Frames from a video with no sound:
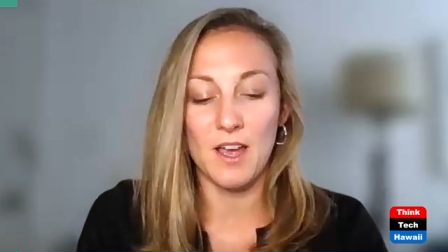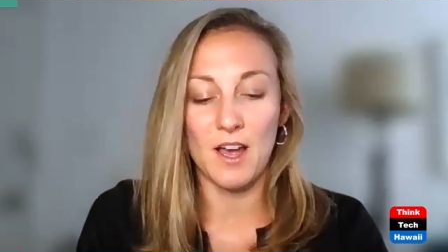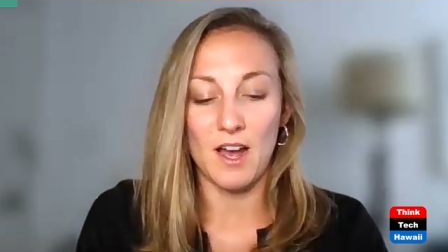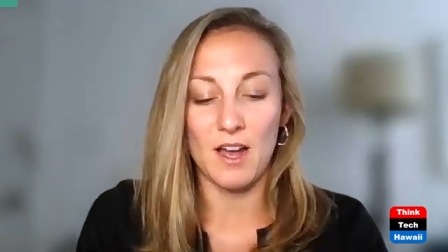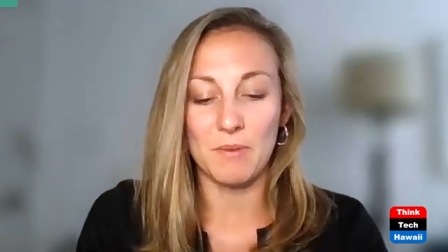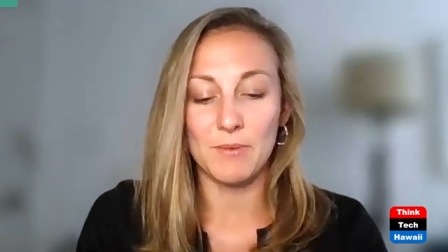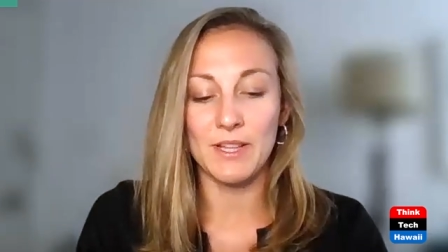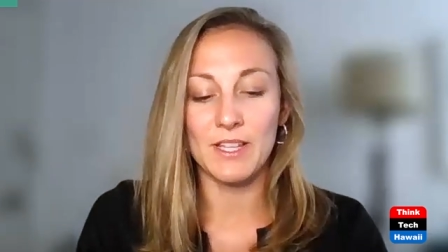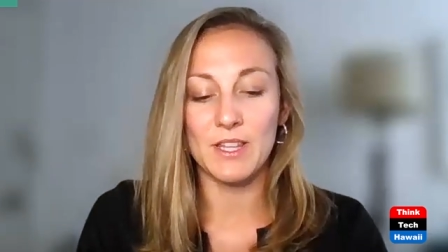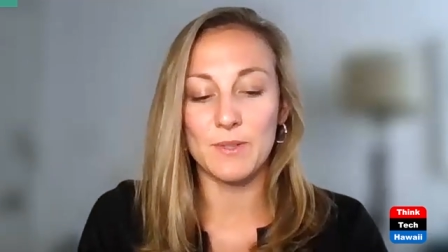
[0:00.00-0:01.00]
Uh, but
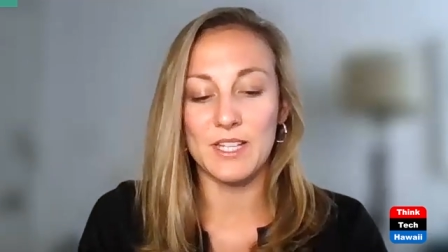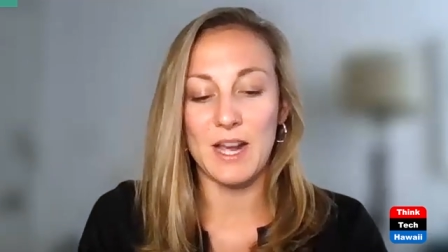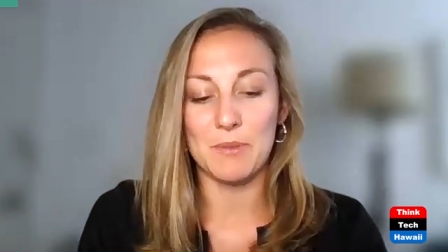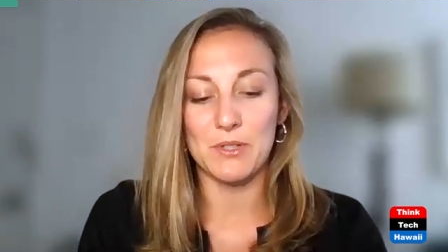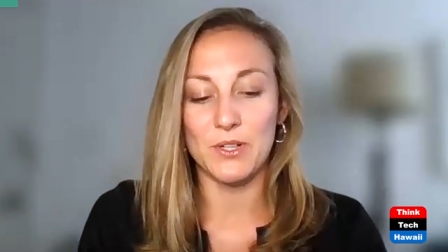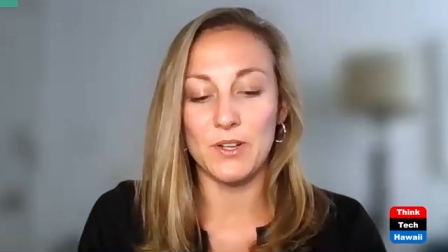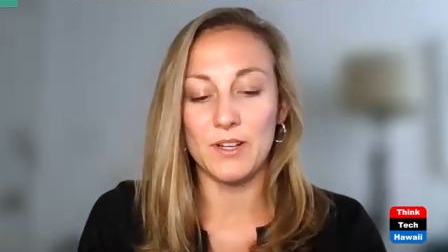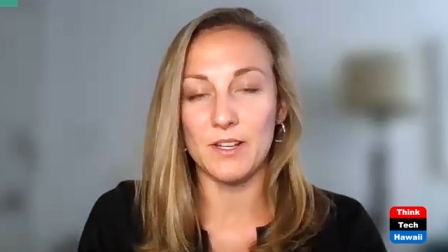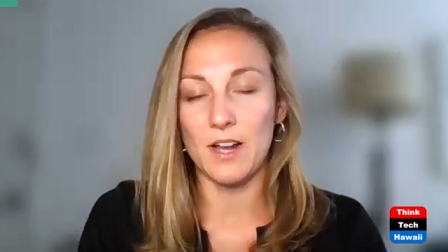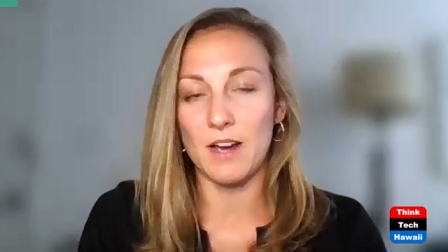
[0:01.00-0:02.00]
really, there was the opportunity
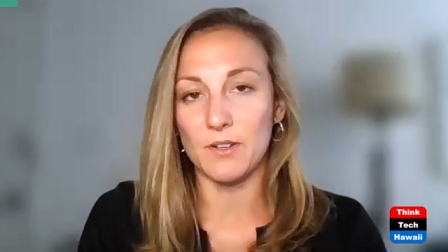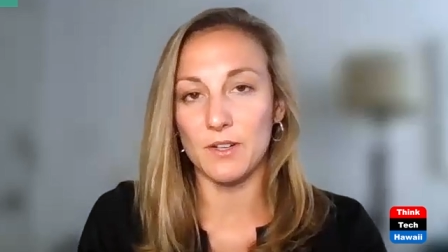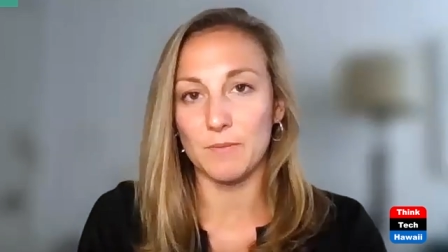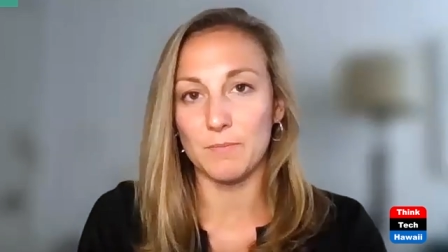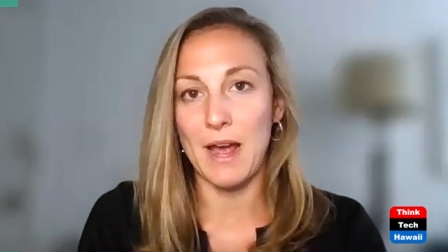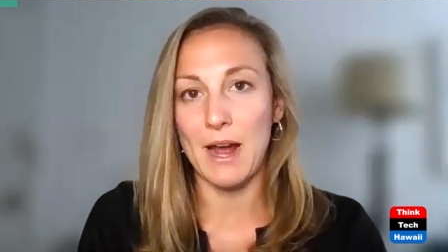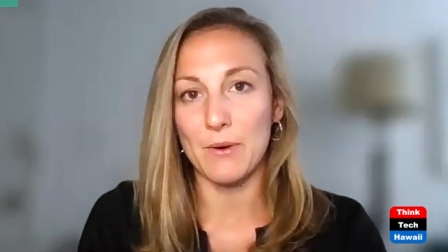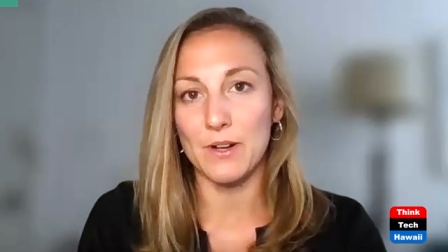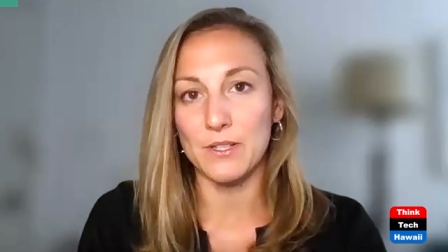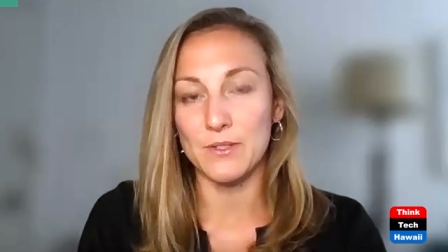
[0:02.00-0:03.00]
to cover
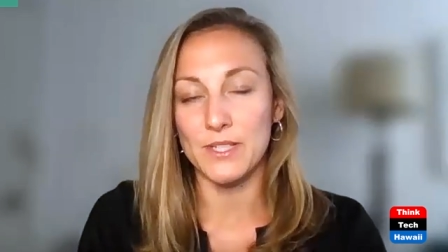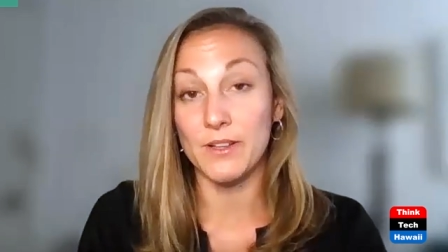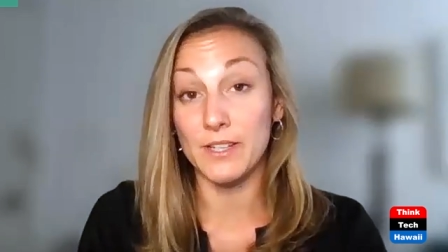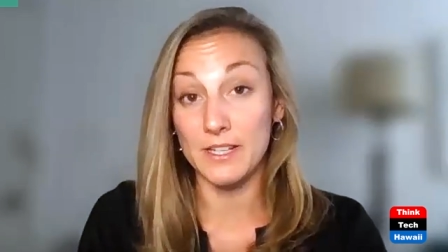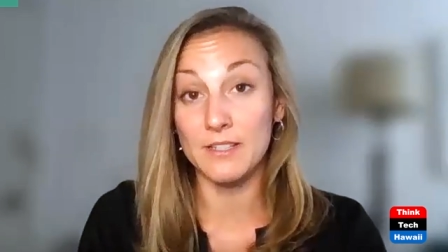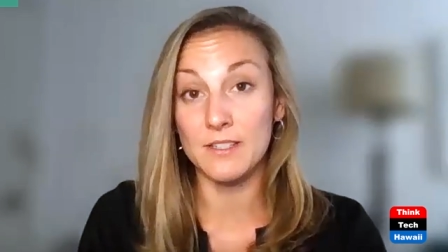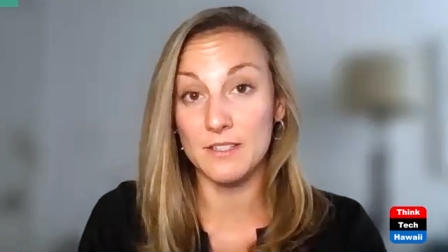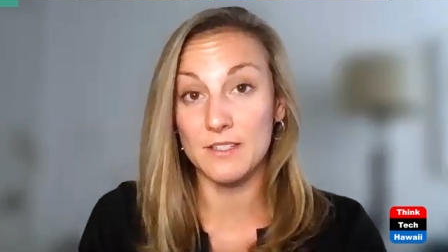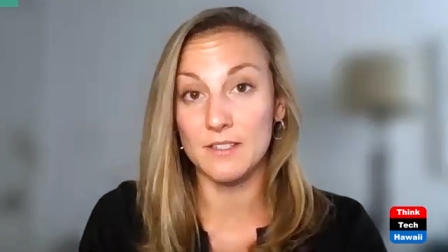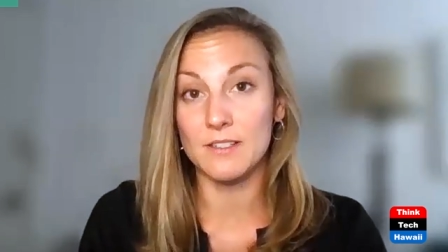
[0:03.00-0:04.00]
power and
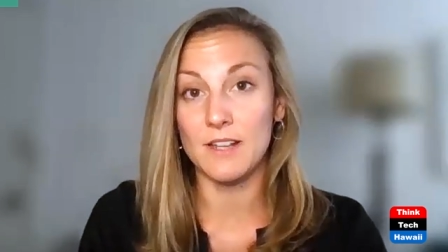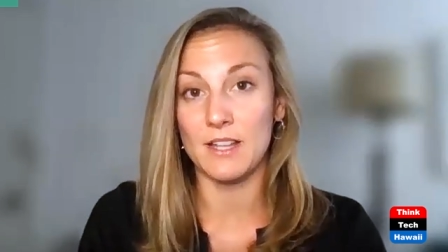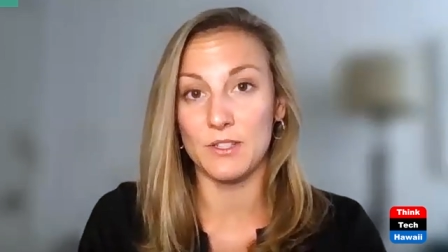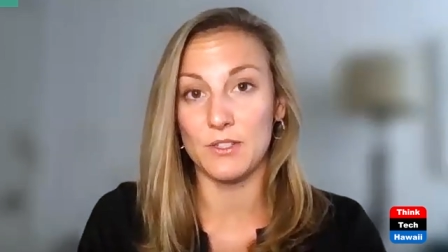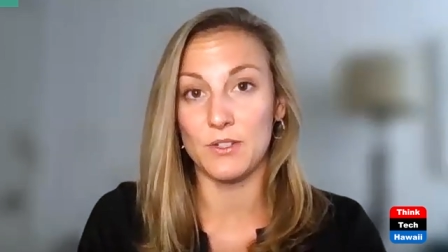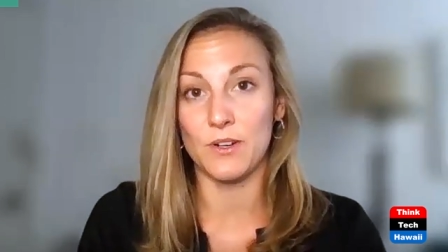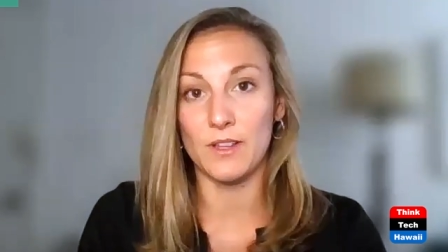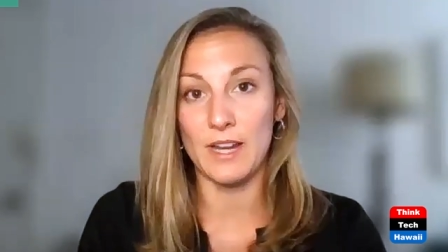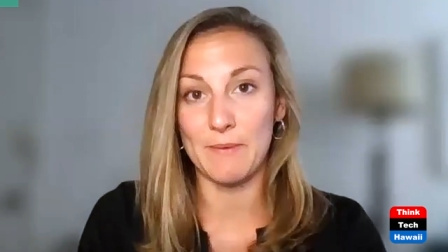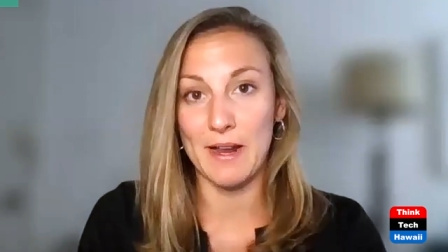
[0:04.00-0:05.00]
utilities at the journal,
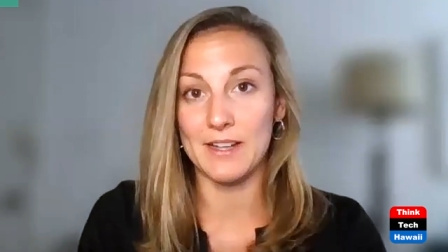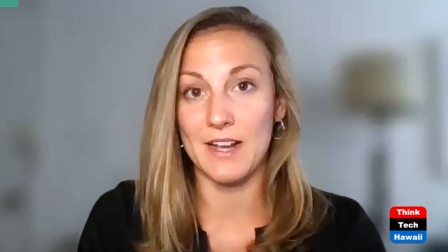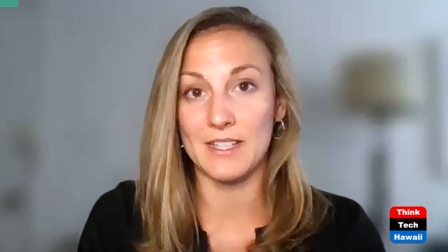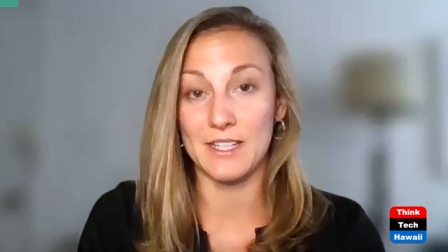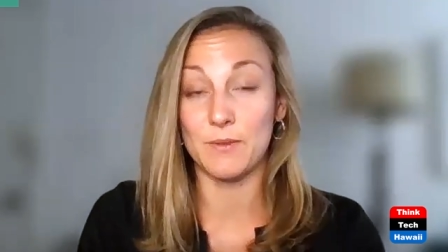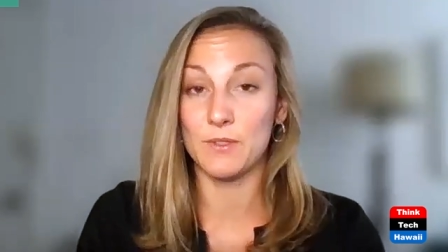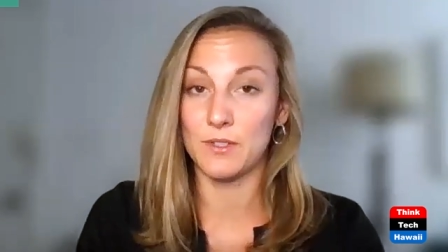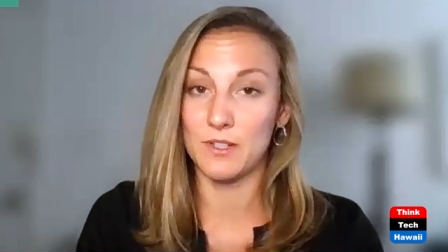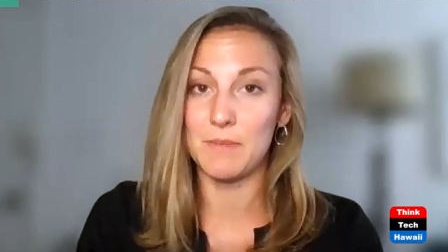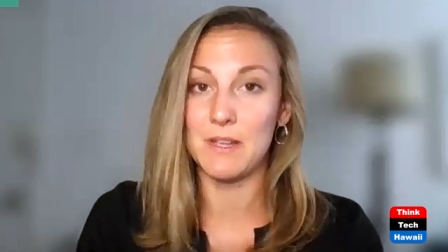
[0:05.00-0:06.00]
and I recognized that it was going
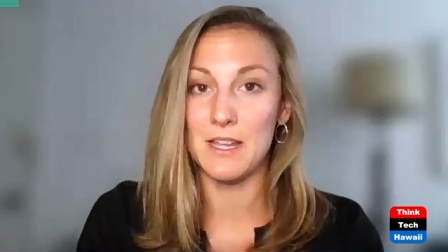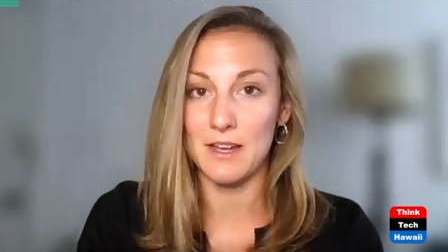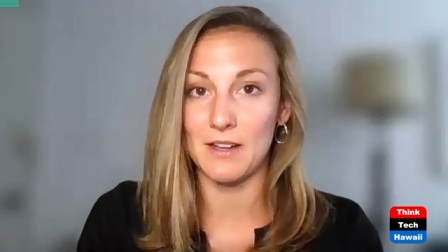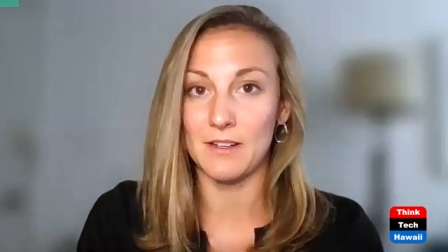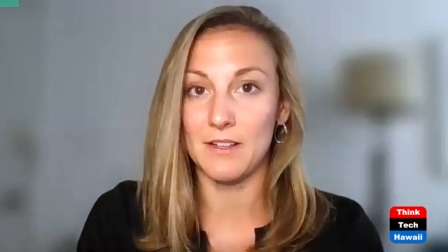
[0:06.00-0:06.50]
to be a, uh,